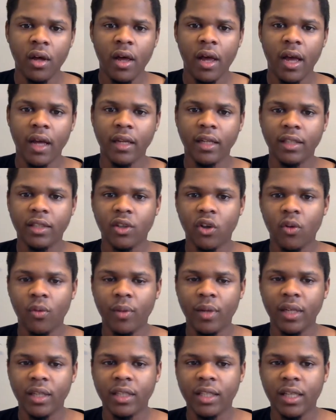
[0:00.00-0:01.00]
and it's going to
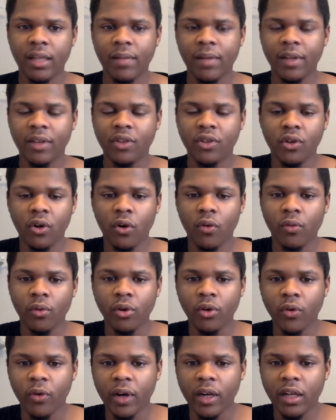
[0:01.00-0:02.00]
be a team that you're going to
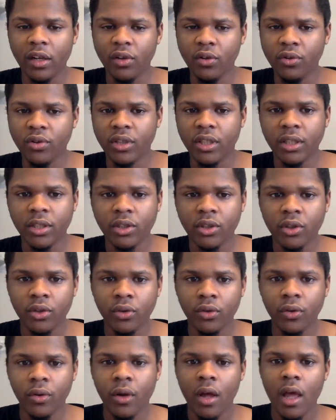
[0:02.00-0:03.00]
regret losing
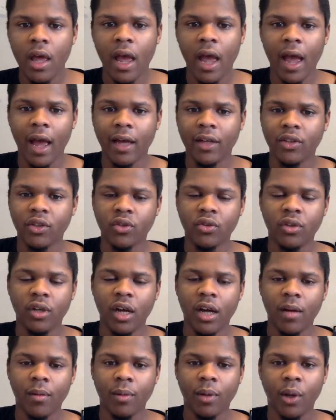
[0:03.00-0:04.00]
to as you
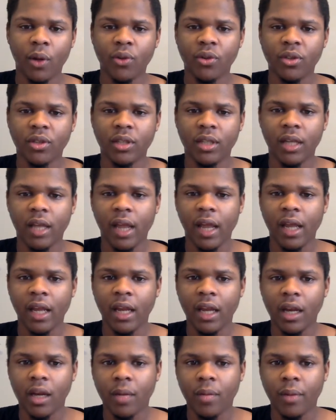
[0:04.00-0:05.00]
come closer to the end
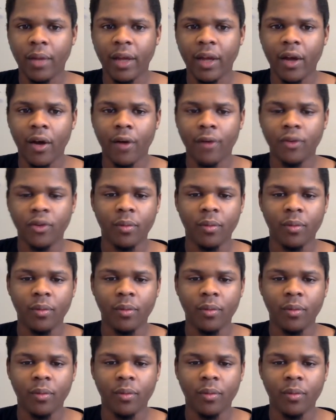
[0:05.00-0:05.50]
of the playoffs.